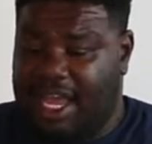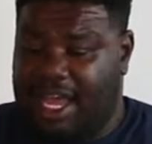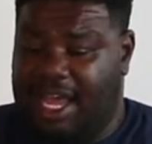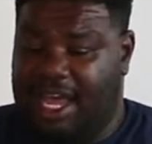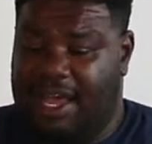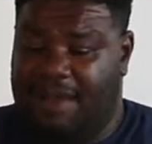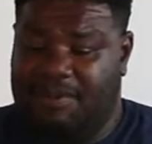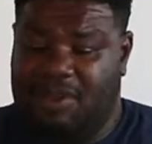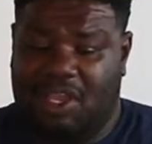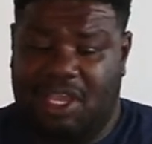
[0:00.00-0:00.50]

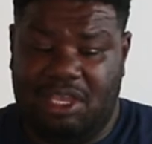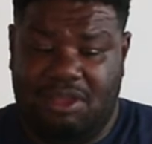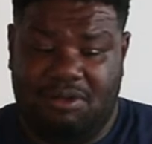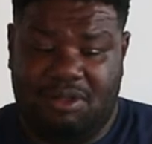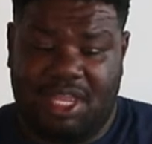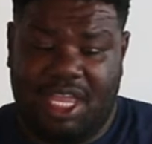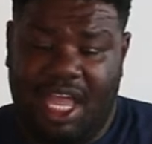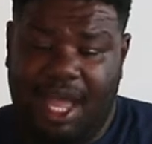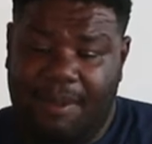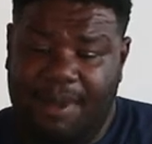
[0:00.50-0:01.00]
Um, you can
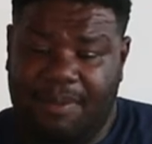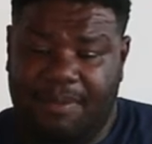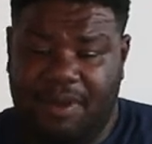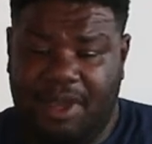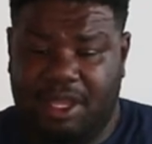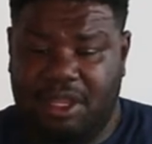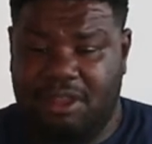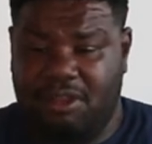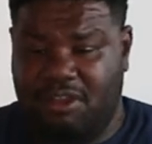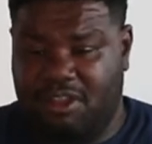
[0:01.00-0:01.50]
use comic
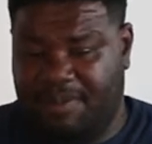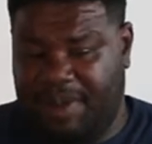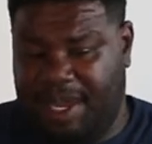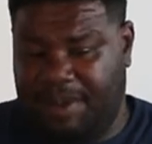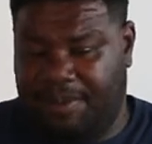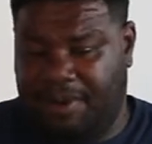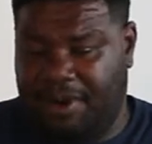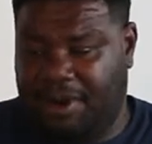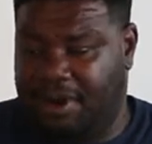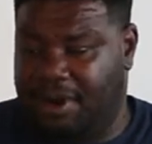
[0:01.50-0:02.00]
books,
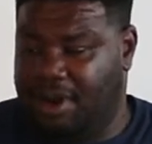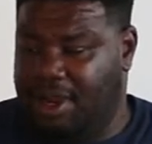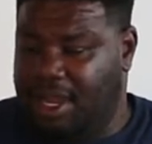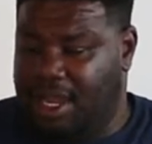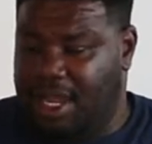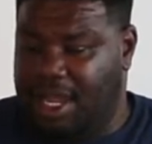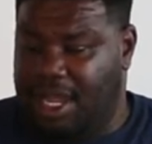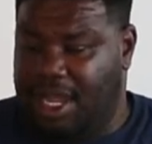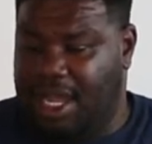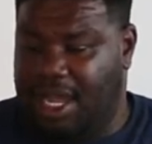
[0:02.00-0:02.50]
newspaper,
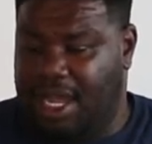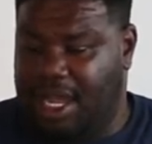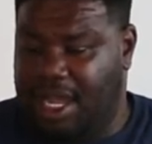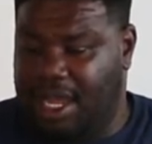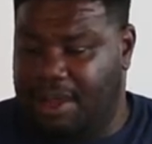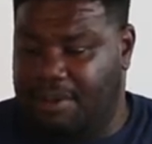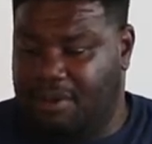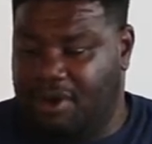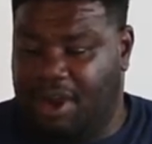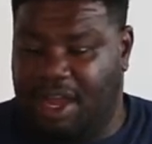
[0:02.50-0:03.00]

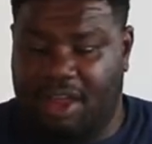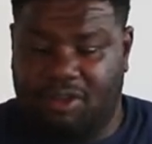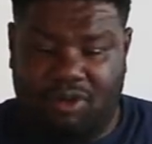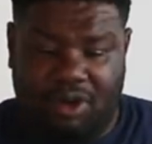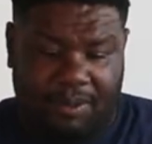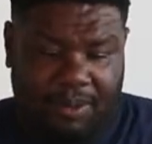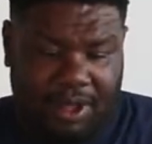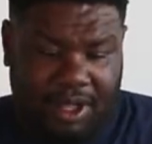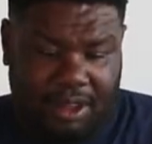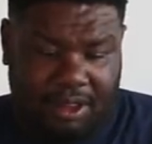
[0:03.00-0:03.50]
um,
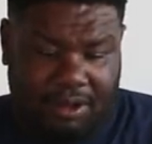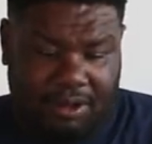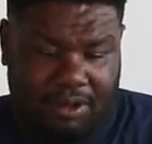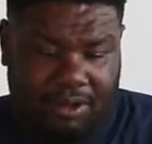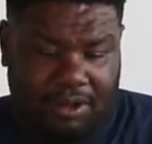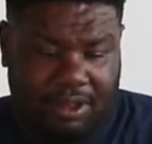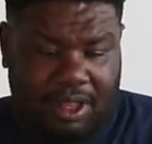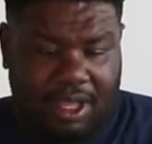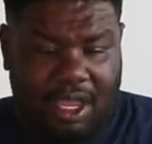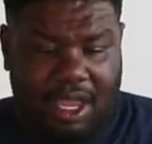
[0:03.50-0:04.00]
crossword
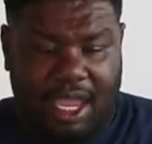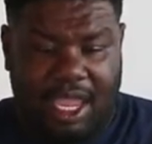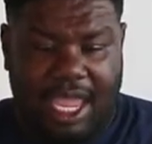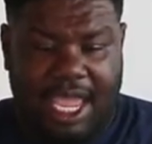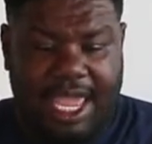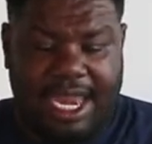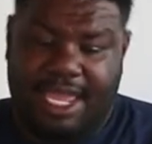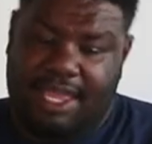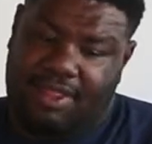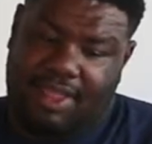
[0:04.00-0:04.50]
puzzles,
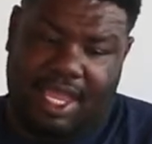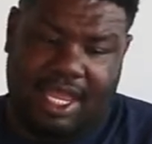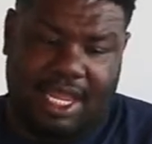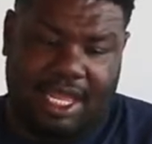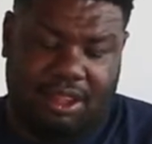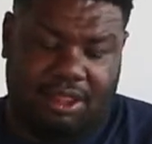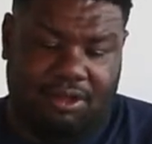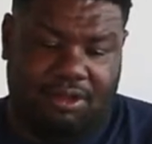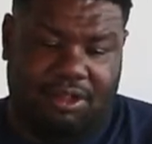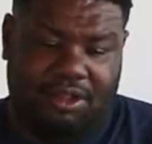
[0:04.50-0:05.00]
anything
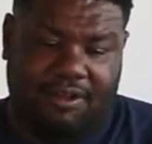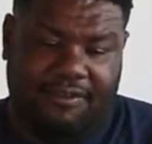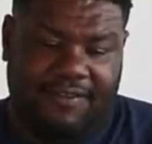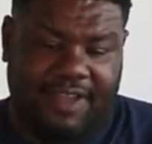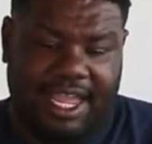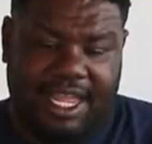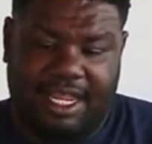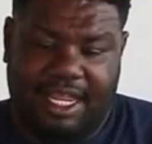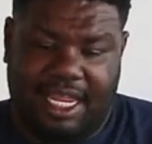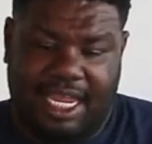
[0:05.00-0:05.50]
that suits your
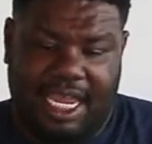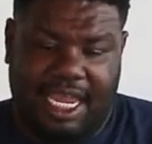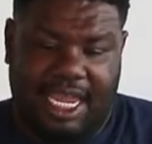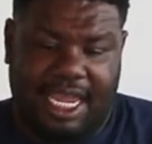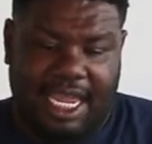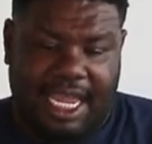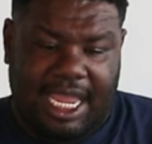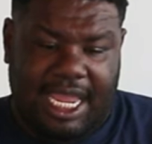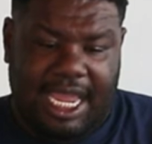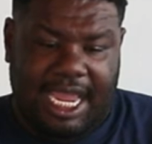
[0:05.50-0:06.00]

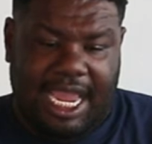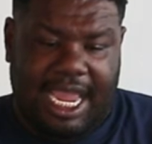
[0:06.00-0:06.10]
fancy.